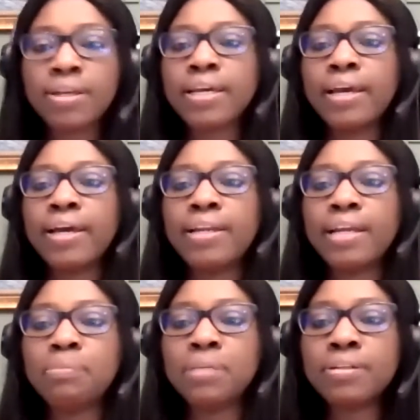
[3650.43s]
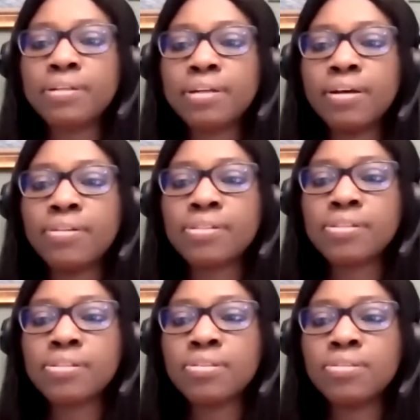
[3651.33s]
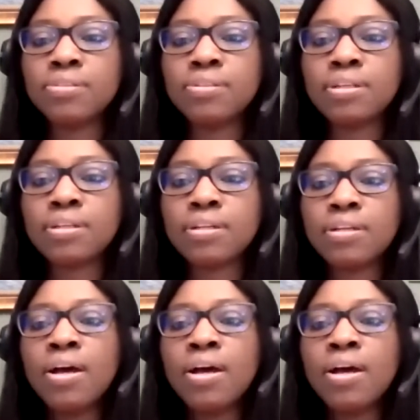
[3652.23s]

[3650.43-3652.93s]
Okay, let me also look.